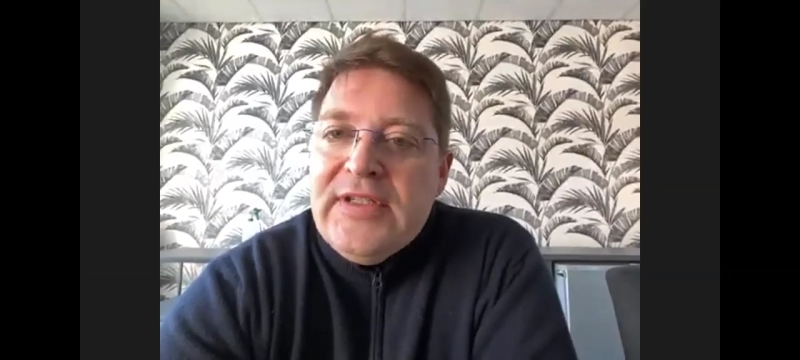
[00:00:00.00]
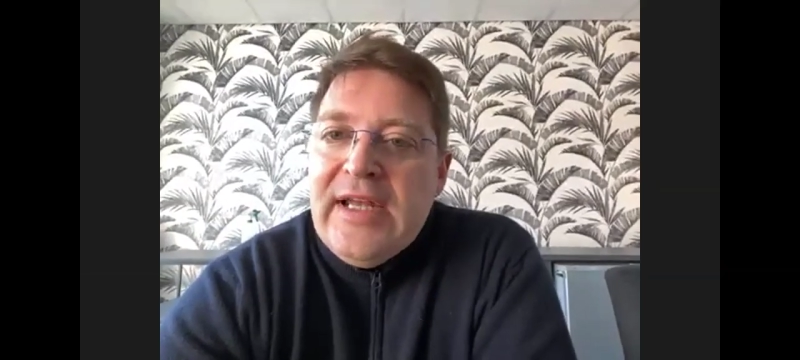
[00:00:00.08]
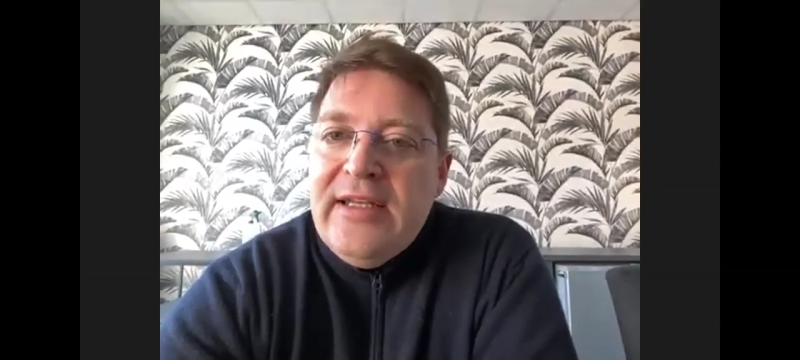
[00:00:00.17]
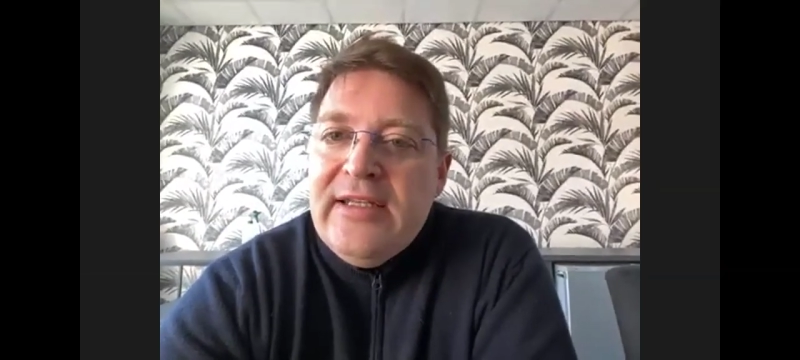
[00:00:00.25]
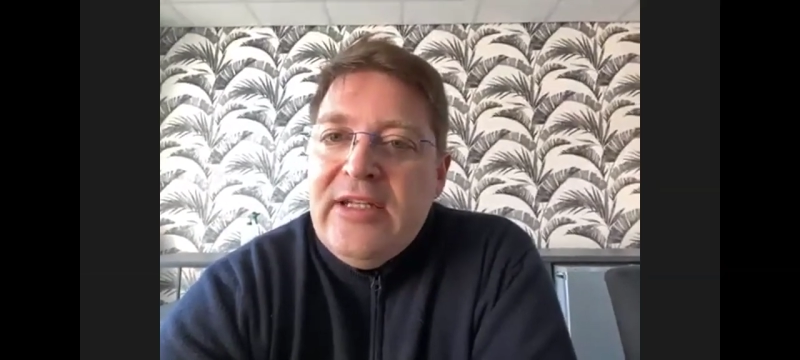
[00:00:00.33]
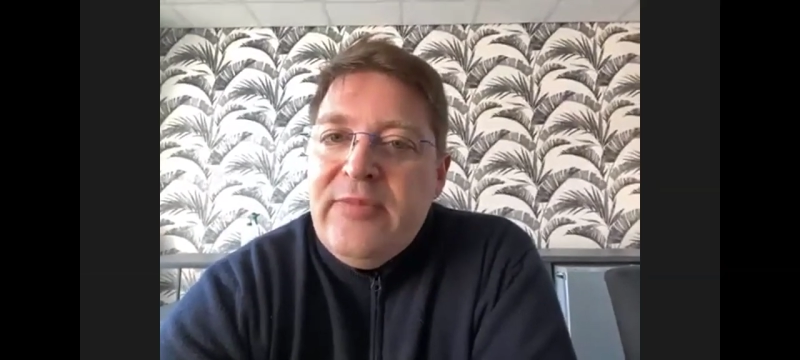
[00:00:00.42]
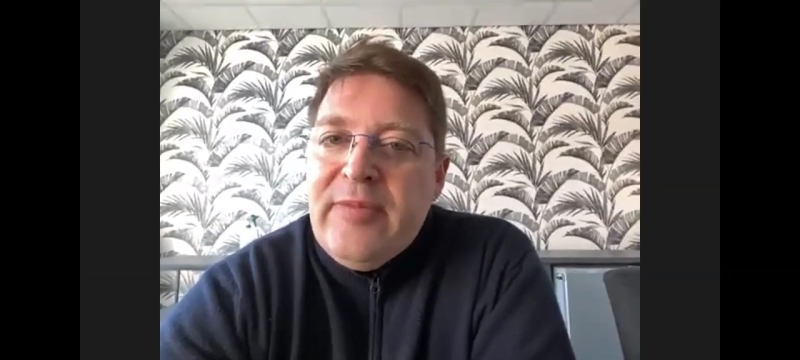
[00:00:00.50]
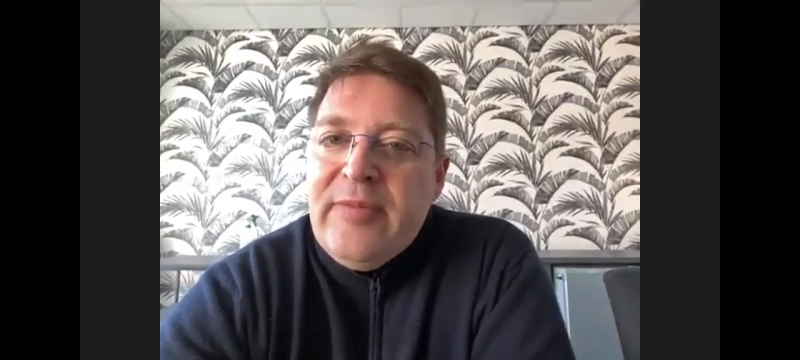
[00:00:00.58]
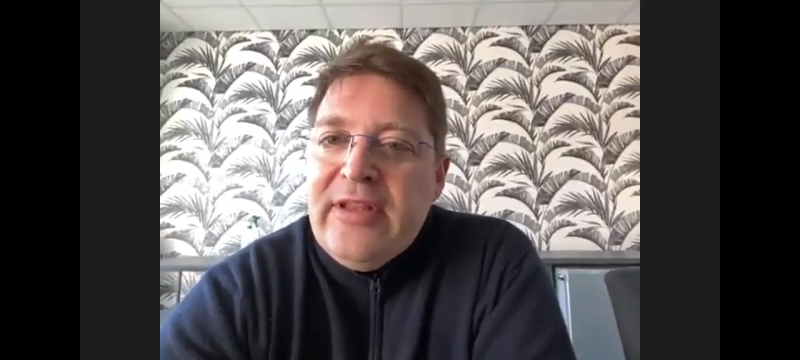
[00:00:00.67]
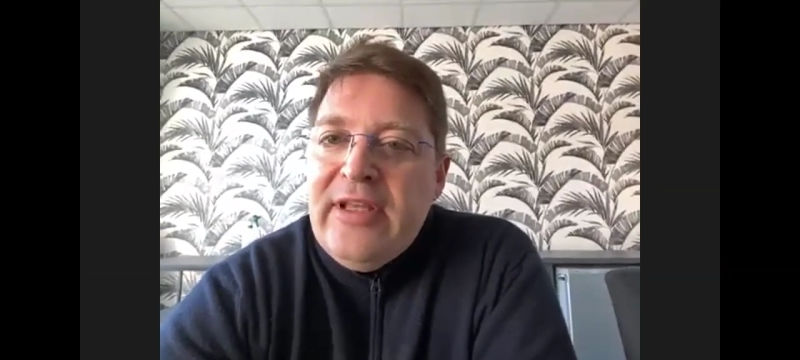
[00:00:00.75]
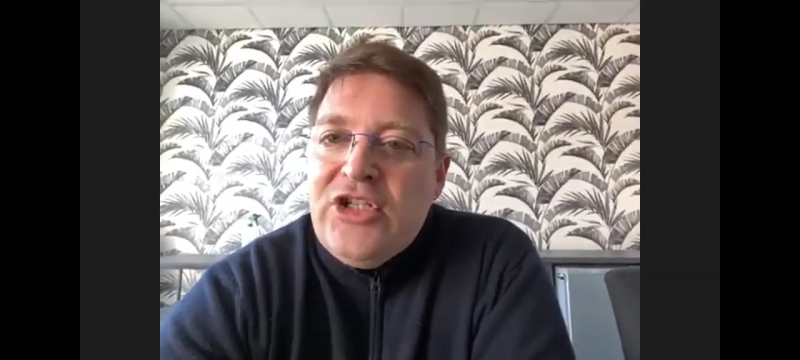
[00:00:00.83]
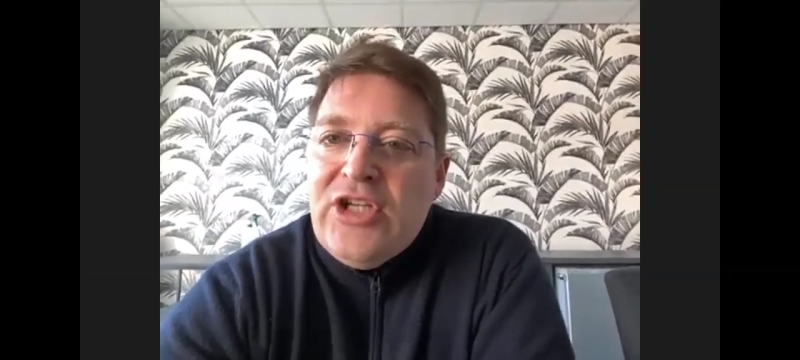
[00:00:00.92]
tell us a little bit
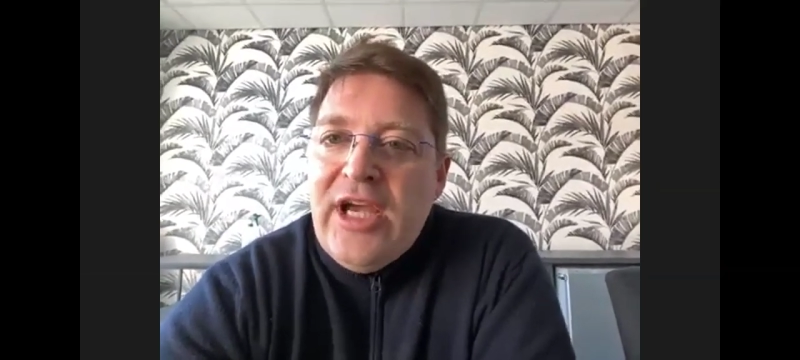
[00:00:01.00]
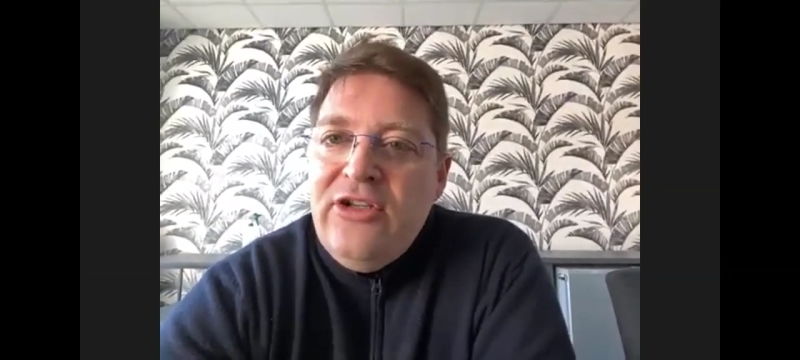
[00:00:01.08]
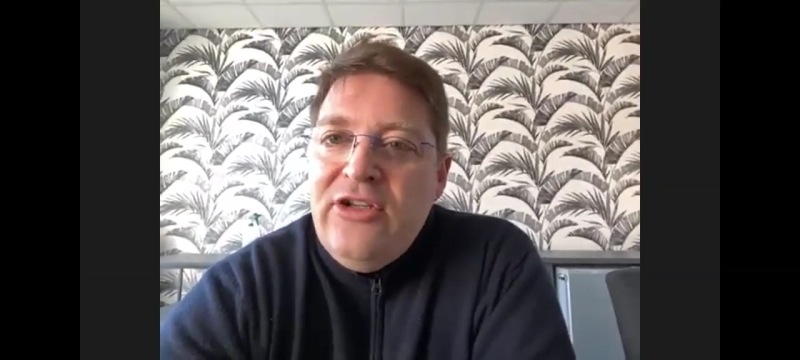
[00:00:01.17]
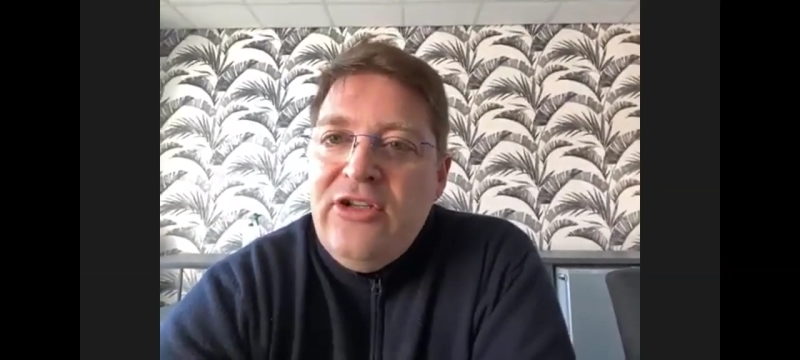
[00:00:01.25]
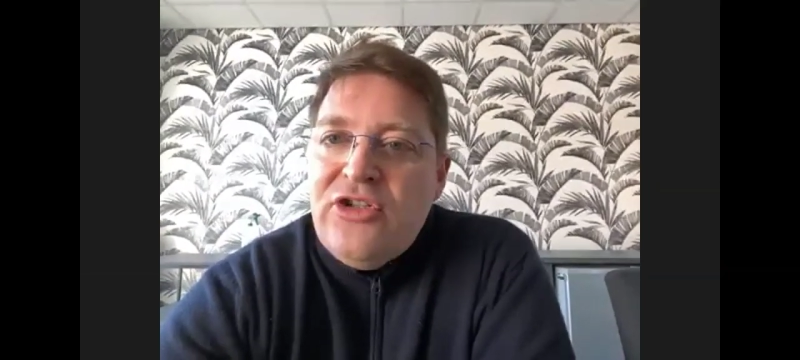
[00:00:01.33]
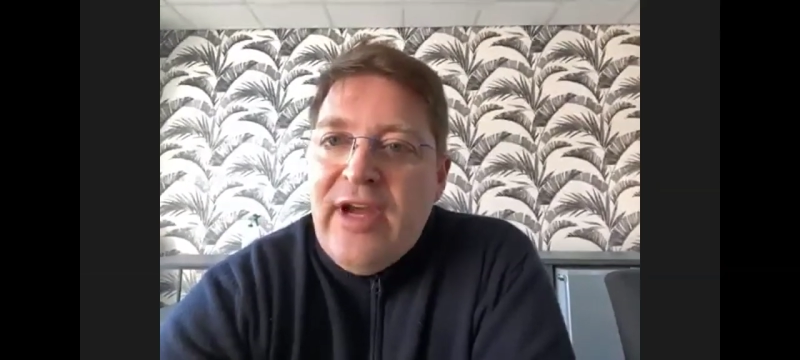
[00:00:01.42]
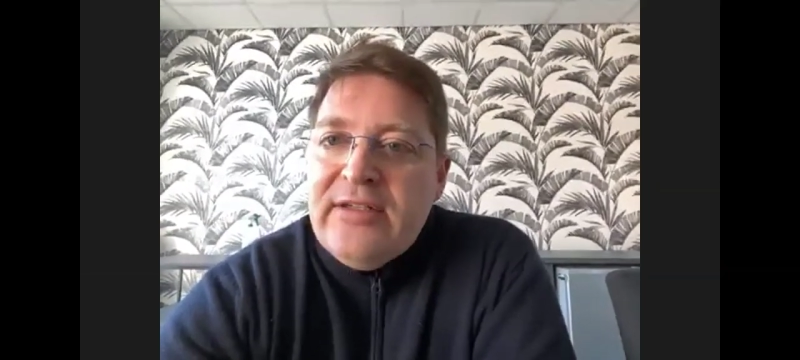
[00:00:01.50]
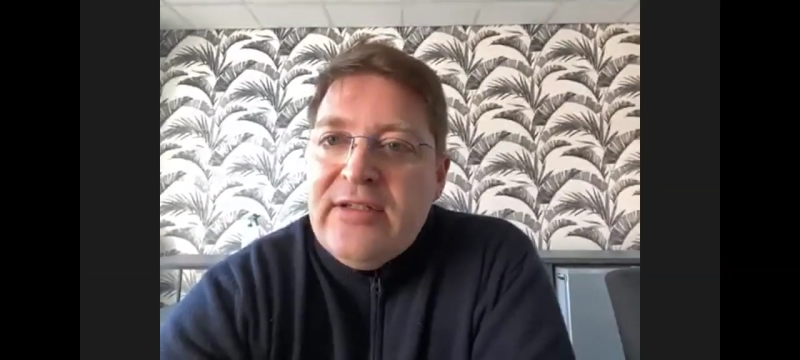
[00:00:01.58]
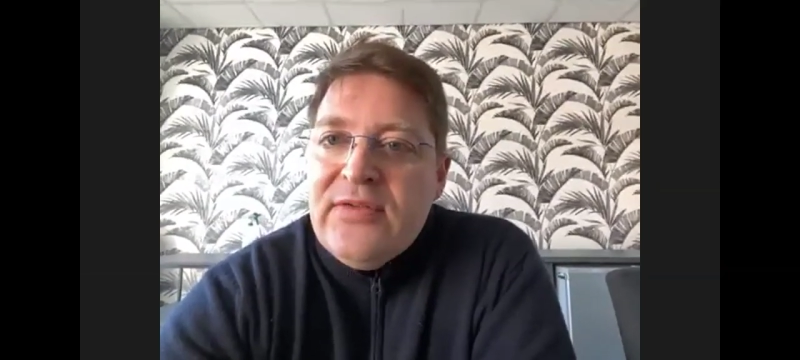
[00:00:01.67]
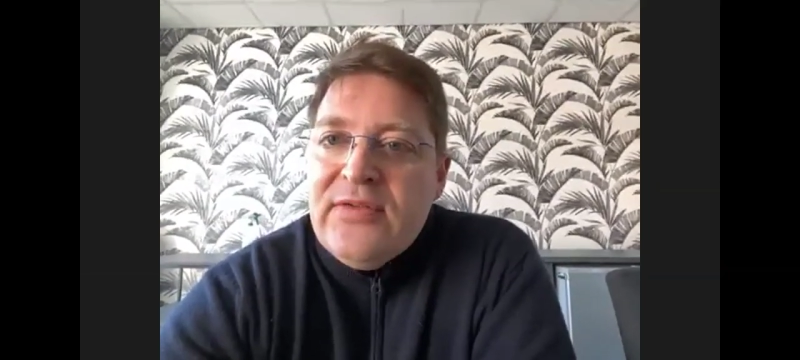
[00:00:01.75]
about the exchange rate.